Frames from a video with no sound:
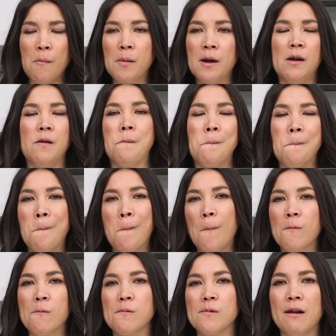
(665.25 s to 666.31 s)
But
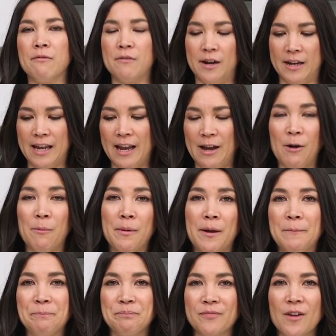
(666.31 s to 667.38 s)
whatever, I can't help
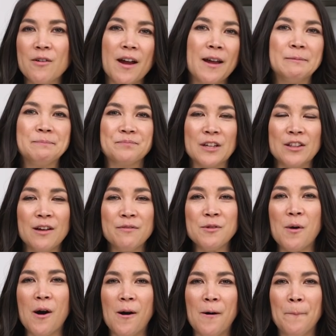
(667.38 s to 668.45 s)
it. Okay, love
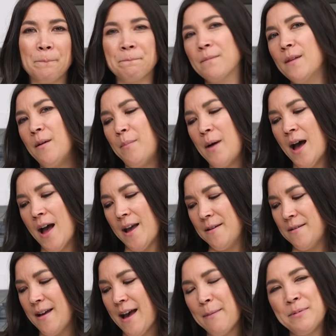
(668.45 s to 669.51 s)
you all.
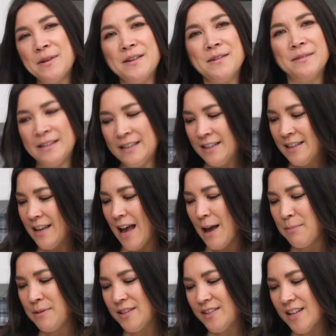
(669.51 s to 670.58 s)
Bye. Happy
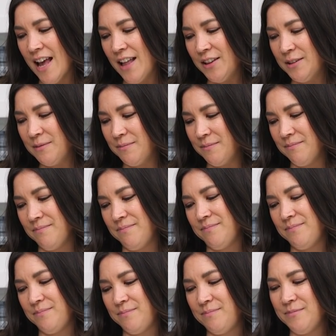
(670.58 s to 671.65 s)
salad
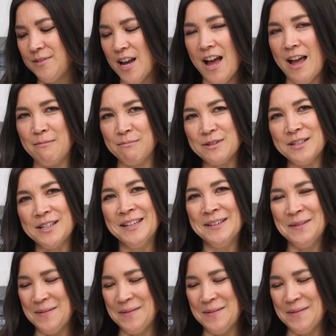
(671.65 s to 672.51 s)
times.